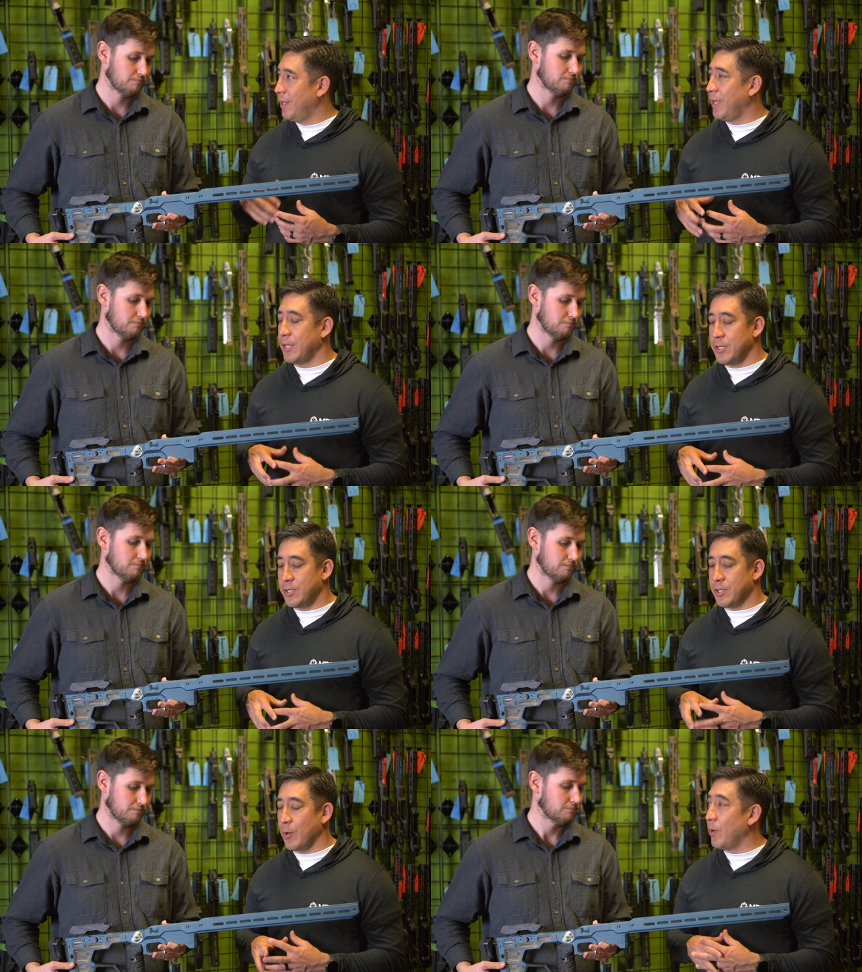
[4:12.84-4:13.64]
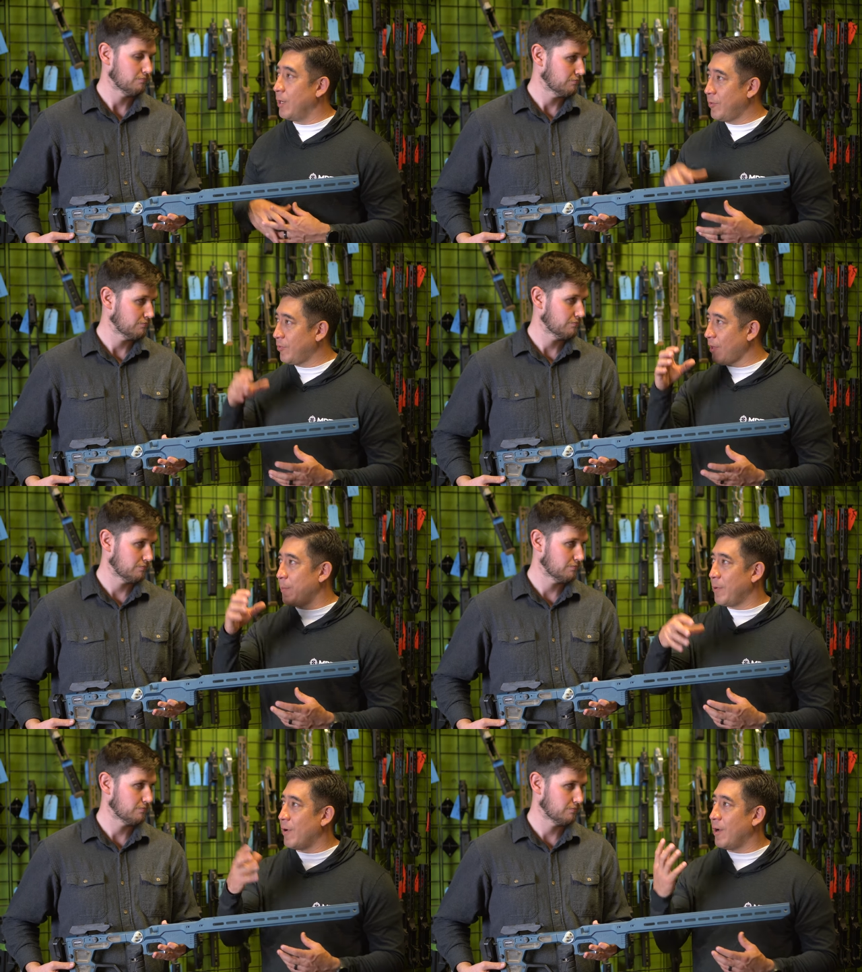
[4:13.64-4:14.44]
Speaker 1: they can just go in and
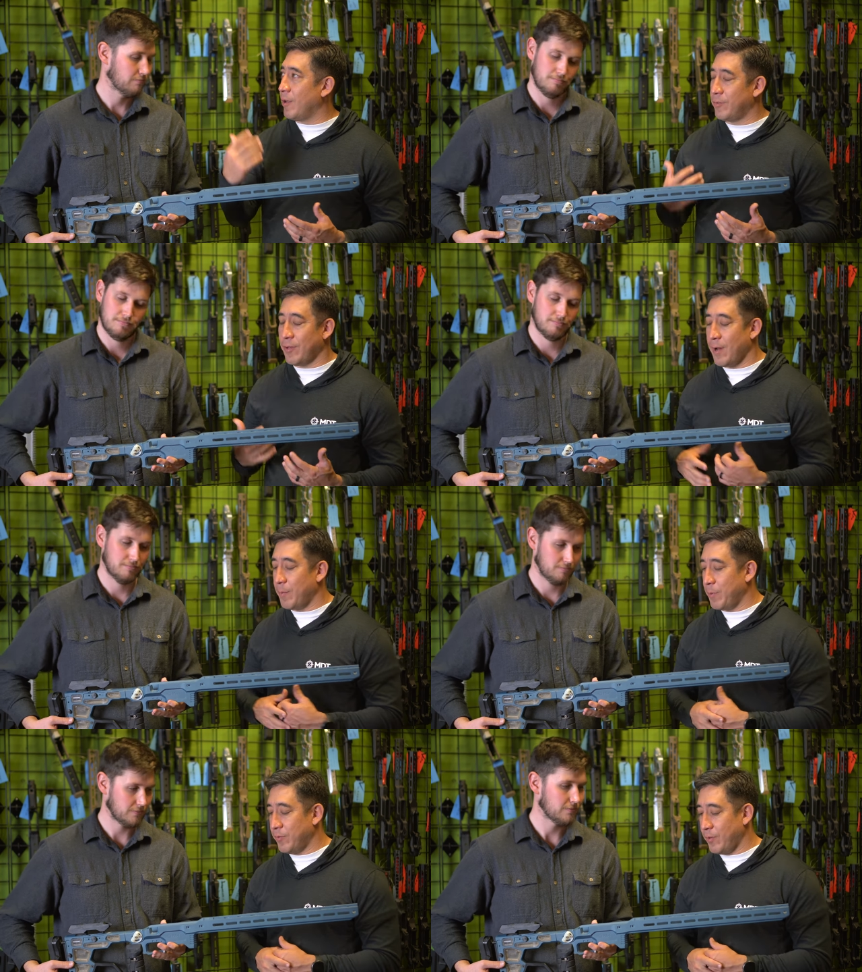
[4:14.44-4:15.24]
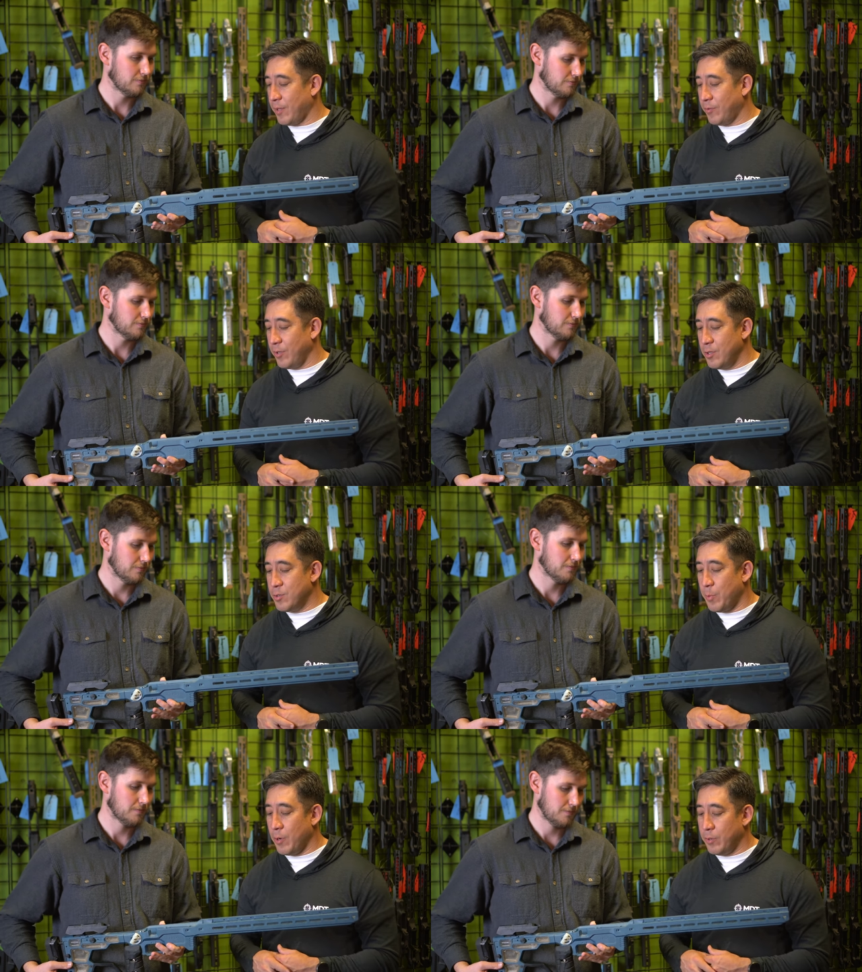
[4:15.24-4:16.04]
slap it right on top. That's, that's a
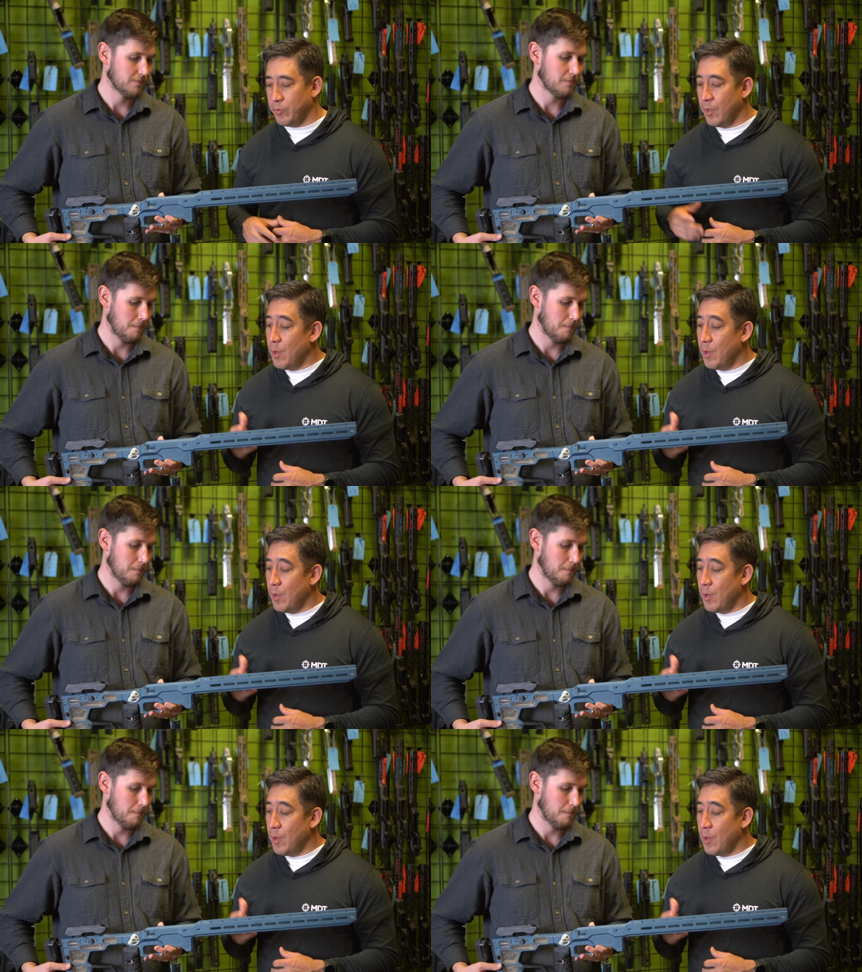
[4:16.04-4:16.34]
huge bonus.